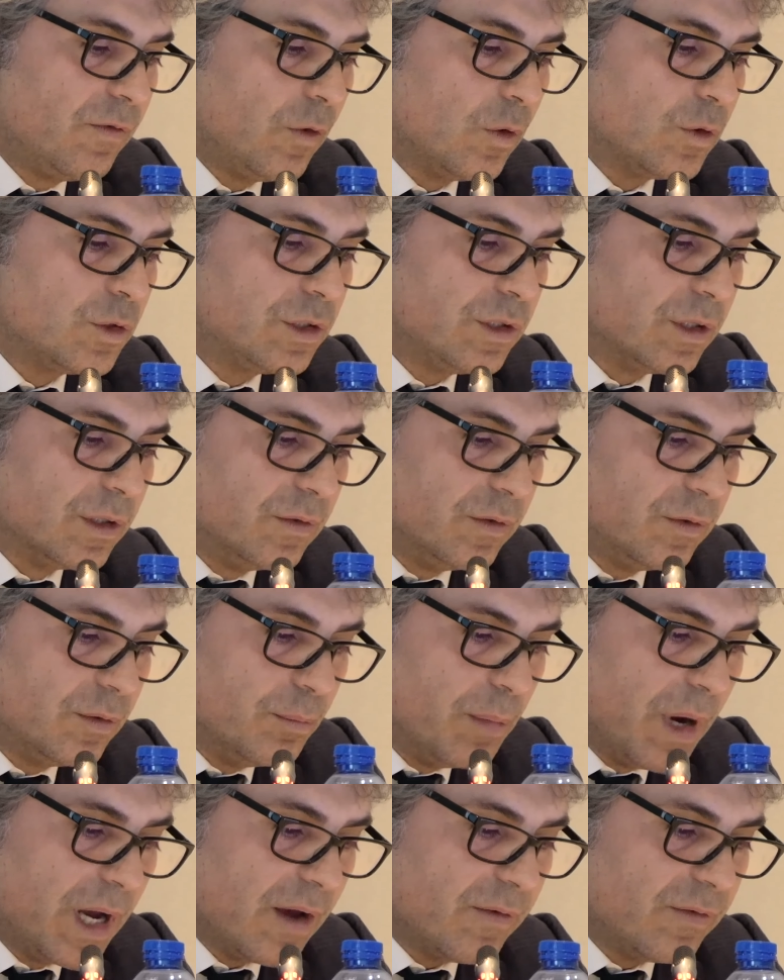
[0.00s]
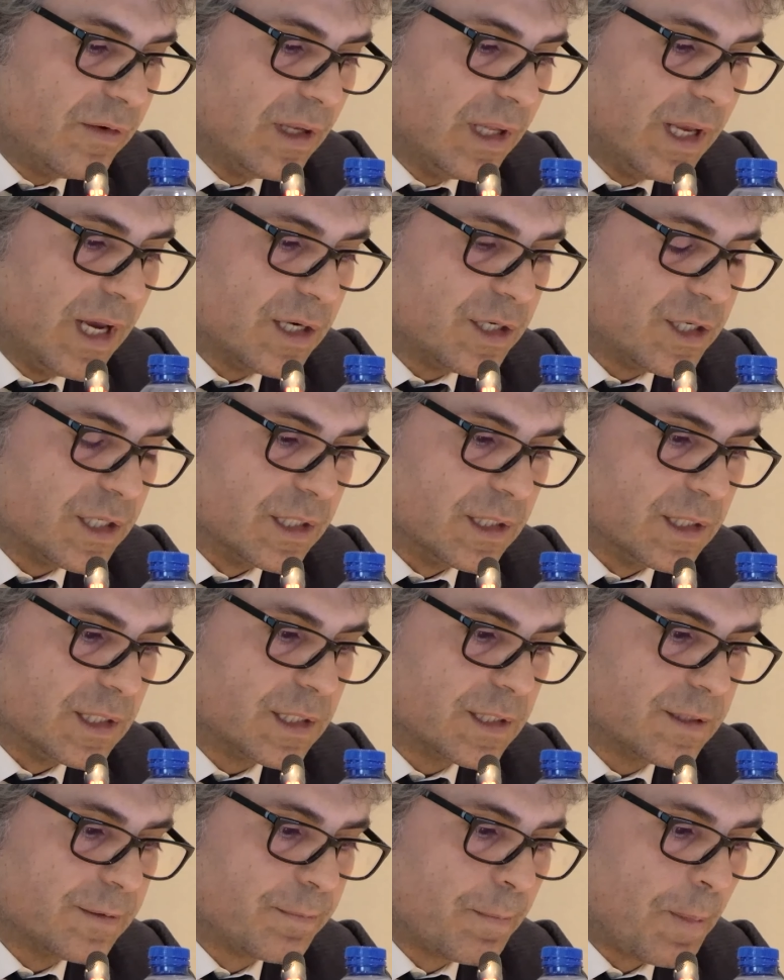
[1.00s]
fostered by
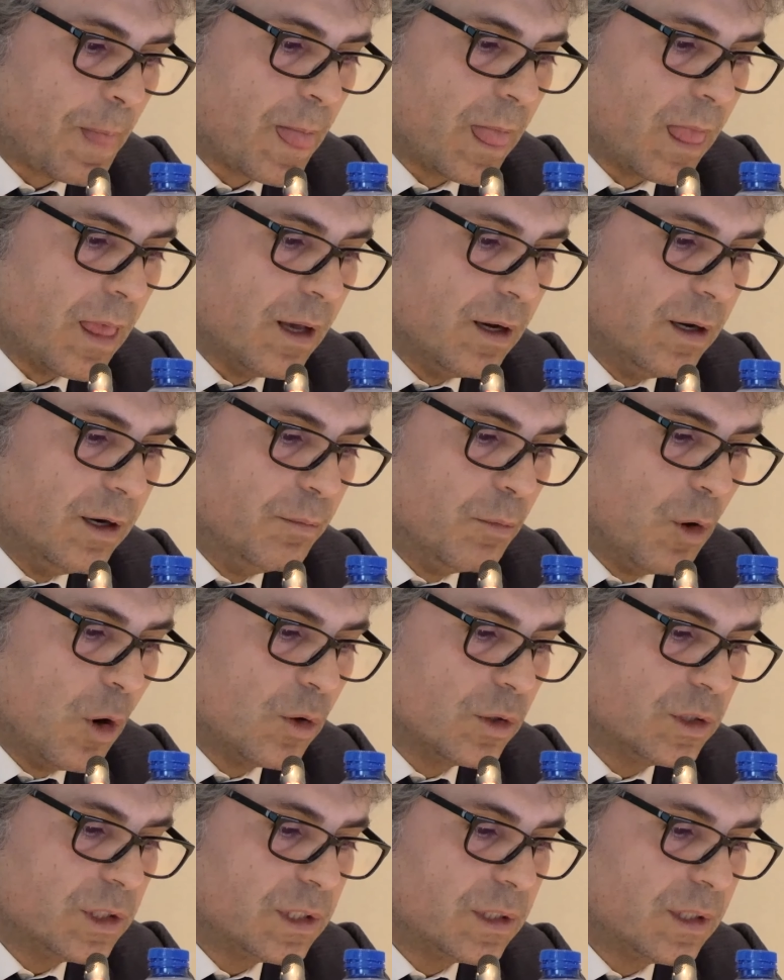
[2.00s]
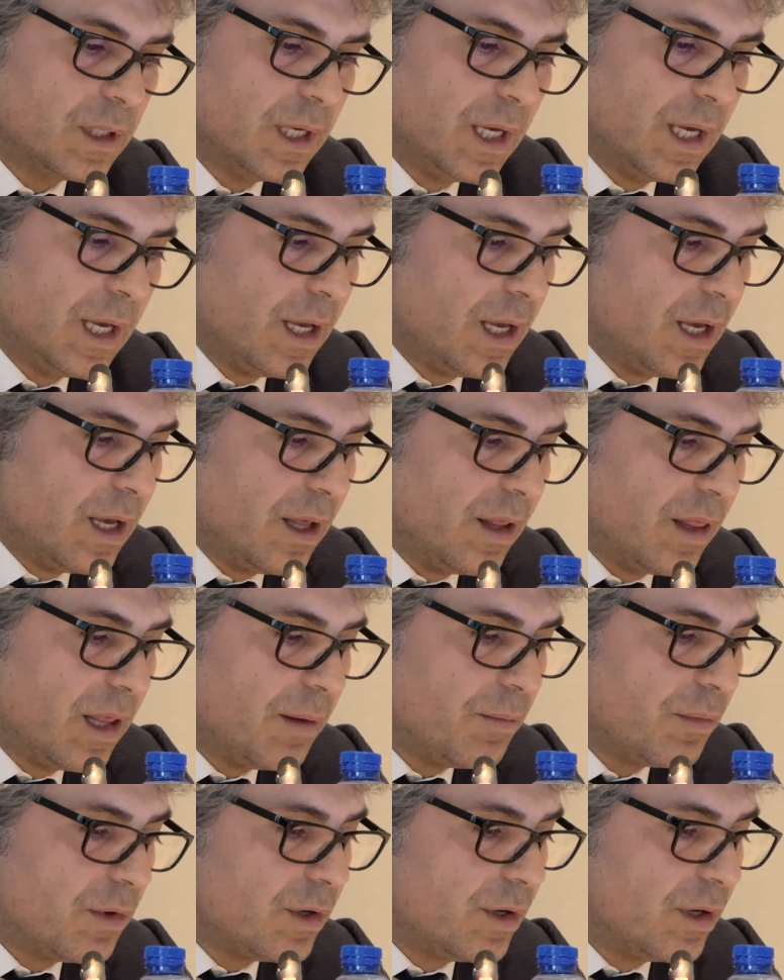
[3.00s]
affiliations. Amongst
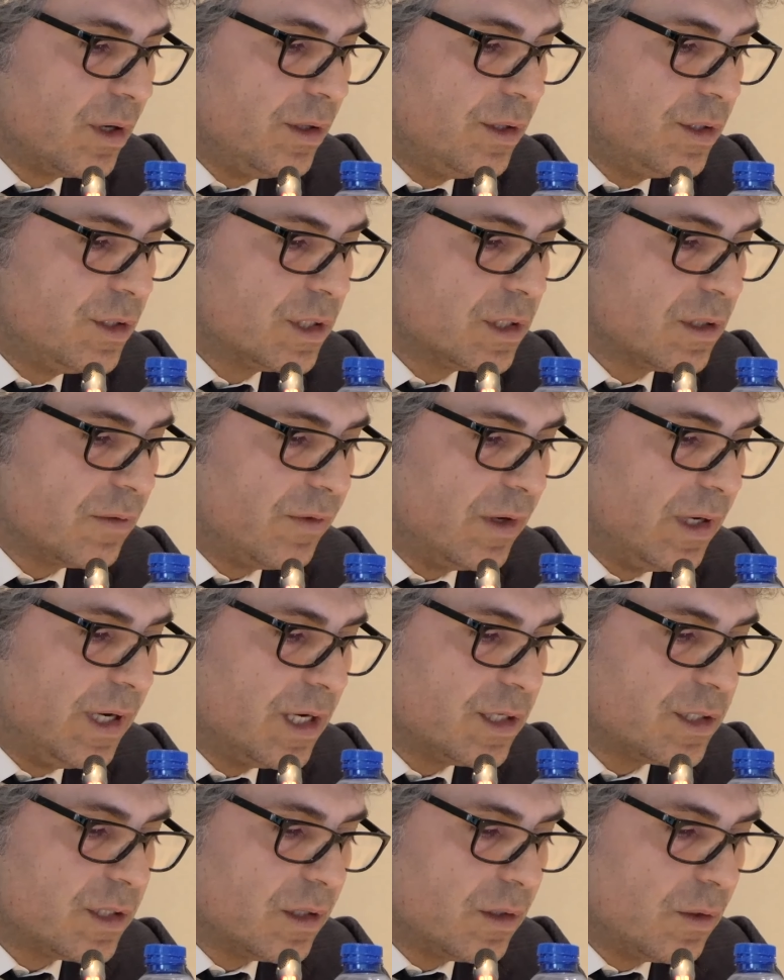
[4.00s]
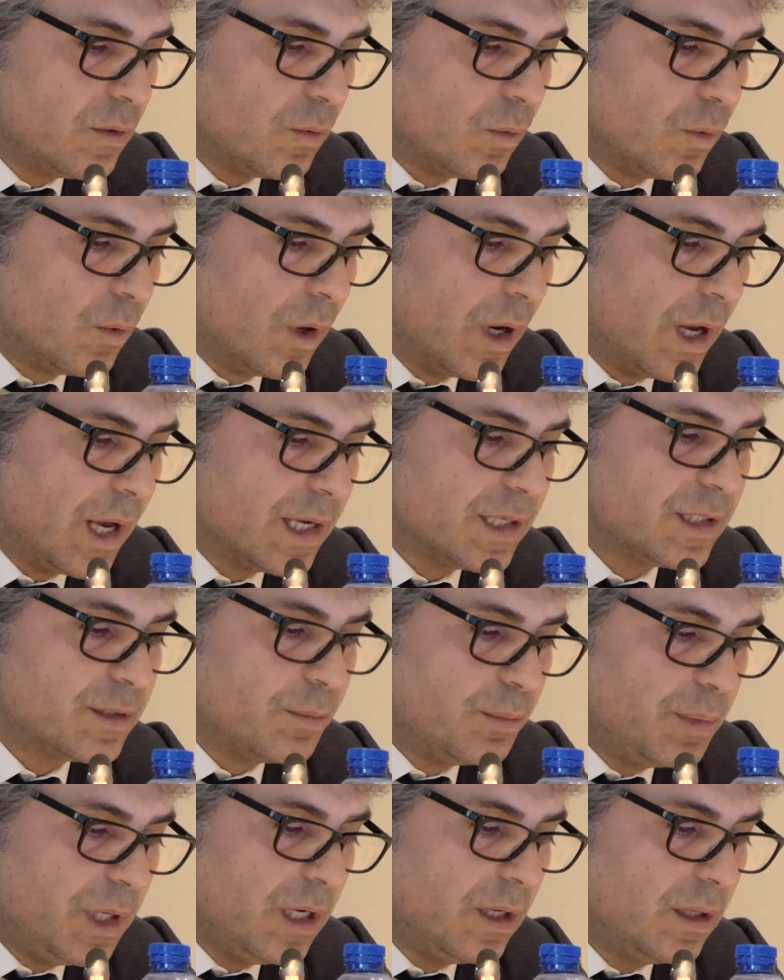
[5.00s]
them, the religious affiliation has
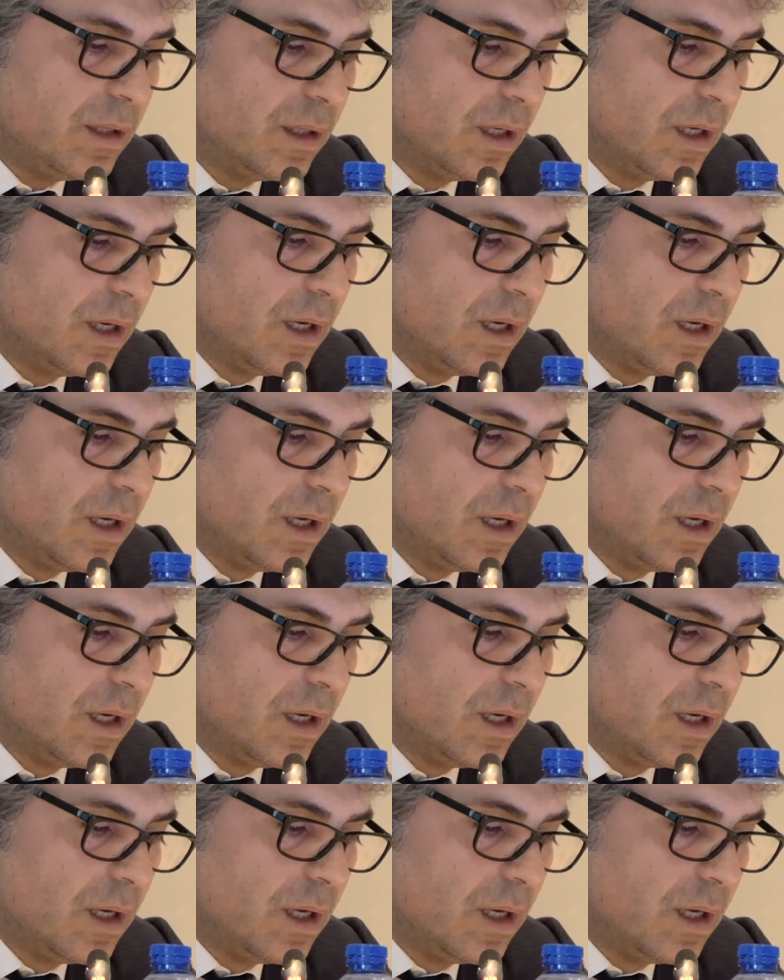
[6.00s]
been